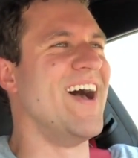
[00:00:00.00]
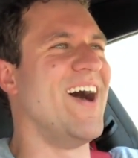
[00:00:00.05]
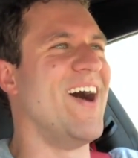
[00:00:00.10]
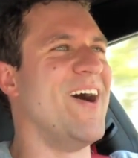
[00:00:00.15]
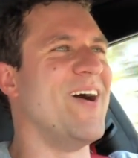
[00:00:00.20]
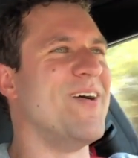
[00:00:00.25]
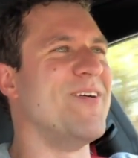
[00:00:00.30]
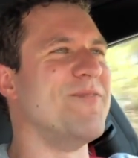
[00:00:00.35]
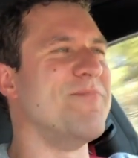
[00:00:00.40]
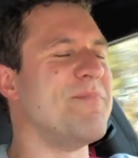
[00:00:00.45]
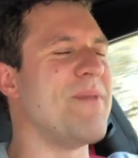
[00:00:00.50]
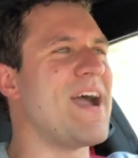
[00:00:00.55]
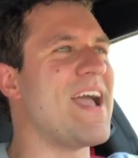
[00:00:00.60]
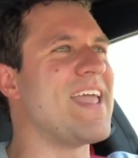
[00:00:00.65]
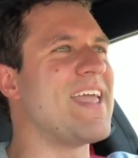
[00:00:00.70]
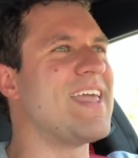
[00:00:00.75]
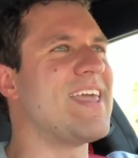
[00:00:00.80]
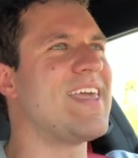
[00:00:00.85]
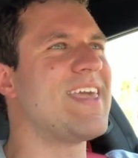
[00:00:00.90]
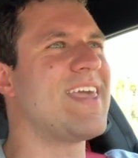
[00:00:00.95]
Oh
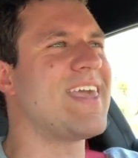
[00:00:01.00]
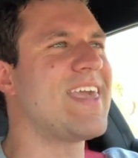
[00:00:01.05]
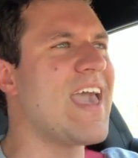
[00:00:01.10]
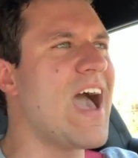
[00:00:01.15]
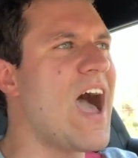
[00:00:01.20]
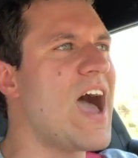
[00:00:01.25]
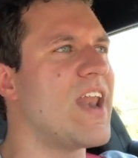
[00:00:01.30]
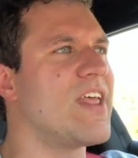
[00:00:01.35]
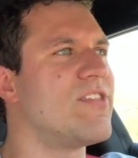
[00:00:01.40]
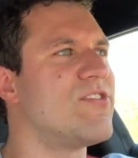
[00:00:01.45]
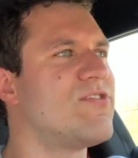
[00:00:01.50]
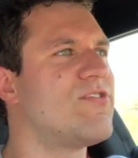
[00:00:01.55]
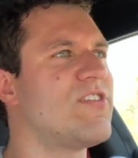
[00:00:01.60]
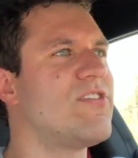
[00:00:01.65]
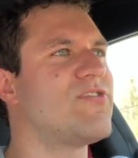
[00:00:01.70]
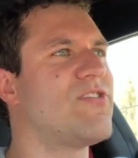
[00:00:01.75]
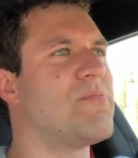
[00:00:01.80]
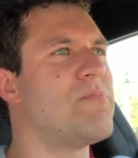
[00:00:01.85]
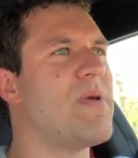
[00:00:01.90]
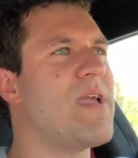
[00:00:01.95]
my God, it's
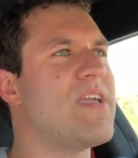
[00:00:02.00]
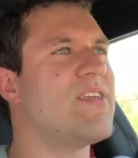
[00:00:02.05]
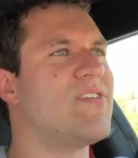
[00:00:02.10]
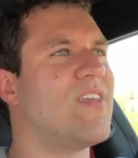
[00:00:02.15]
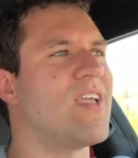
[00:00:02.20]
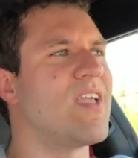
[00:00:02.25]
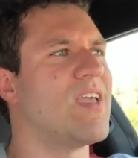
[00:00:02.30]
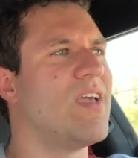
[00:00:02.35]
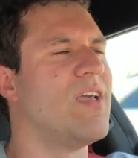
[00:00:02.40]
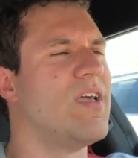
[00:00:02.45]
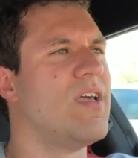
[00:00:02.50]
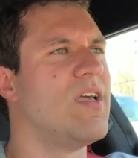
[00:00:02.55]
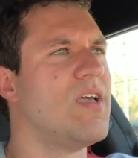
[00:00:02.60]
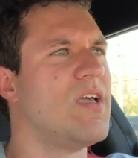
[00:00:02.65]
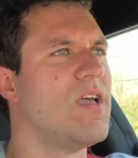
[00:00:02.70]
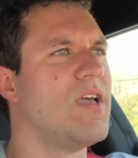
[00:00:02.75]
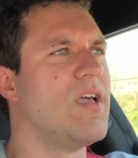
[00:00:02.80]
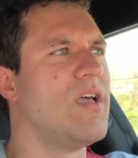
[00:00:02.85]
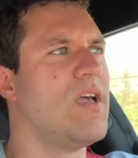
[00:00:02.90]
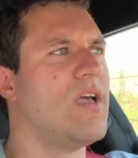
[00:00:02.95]
just amazing.
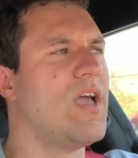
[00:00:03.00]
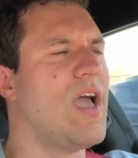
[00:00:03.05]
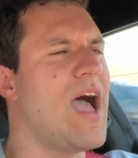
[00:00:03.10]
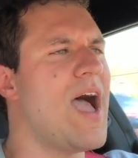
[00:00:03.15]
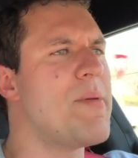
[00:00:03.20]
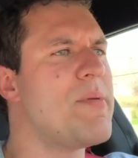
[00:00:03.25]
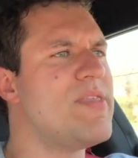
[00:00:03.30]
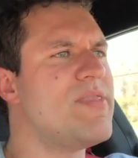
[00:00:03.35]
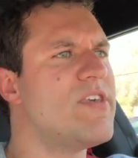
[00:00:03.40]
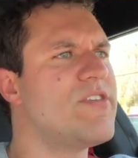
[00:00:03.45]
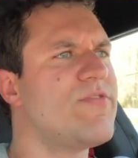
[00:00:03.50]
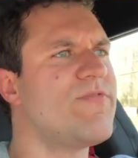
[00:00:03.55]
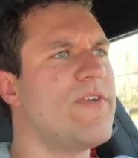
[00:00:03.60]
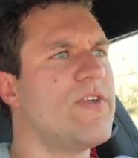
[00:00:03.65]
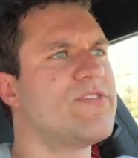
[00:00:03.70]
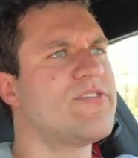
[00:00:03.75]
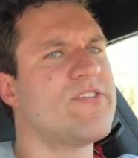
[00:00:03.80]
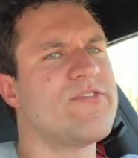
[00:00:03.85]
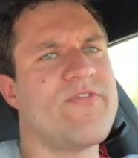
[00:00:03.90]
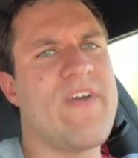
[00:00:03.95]
I mean, this
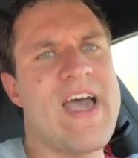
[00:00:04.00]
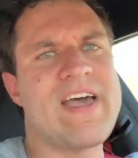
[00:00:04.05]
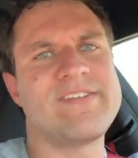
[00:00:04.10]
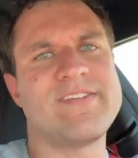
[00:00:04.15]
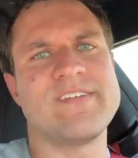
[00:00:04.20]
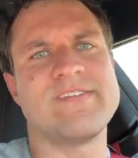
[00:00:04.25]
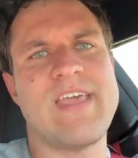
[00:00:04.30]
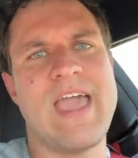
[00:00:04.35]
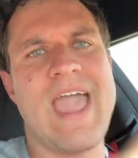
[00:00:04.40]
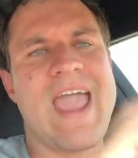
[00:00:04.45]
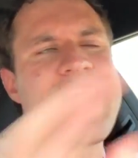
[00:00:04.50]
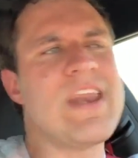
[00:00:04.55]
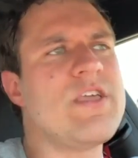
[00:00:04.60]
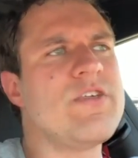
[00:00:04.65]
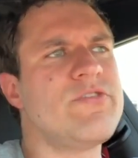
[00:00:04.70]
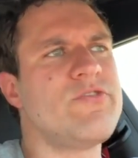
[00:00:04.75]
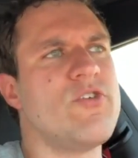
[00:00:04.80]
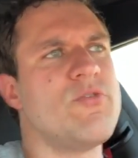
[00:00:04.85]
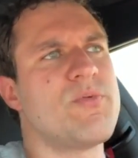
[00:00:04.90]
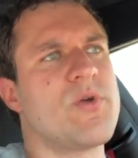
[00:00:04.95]
feels as fast as
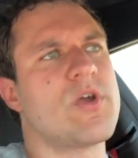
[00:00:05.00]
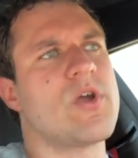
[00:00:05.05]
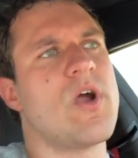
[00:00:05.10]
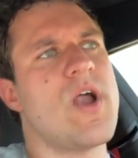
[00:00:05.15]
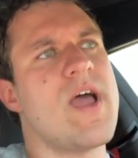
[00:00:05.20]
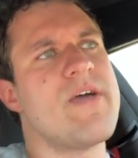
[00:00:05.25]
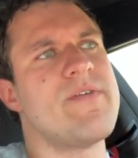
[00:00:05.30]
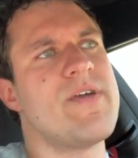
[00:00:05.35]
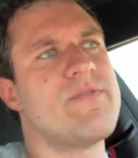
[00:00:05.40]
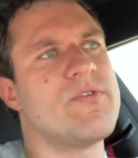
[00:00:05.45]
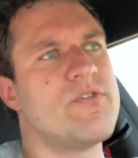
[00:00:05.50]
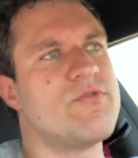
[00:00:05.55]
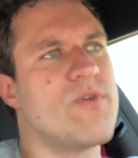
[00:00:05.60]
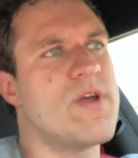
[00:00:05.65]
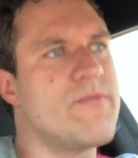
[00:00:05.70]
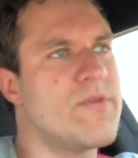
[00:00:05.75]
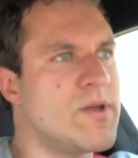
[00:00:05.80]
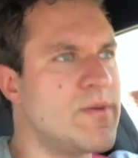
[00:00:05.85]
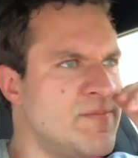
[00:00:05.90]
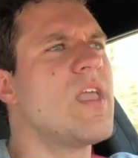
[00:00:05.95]
any supercar I've ever
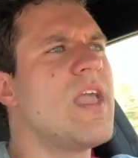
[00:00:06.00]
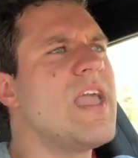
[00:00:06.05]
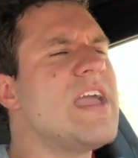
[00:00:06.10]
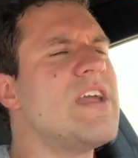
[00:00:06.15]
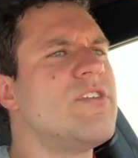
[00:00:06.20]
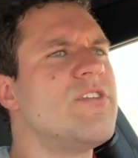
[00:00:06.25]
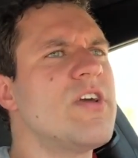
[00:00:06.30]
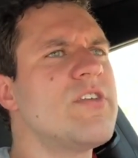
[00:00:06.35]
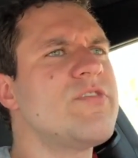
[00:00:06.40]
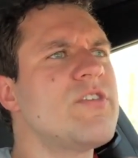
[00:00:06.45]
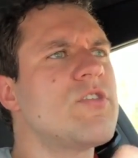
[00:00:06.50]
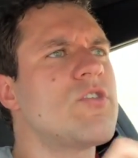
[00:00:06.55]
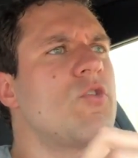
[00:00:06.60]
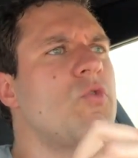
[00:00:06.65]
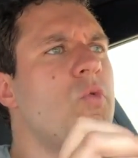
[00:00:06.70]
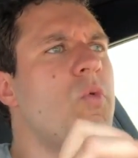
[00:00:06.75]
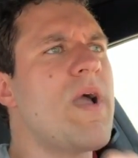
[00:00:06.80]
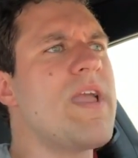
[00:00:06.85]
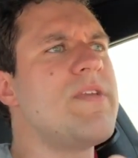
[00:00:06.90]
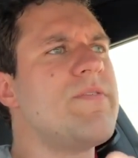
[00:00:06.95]
driven. It
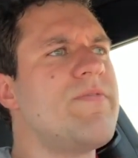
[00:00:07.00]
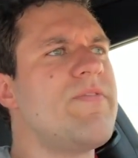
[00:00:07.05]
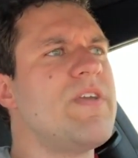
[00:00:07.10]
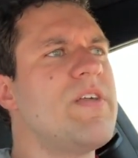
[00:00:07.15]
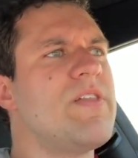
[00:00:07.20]
doesn't quite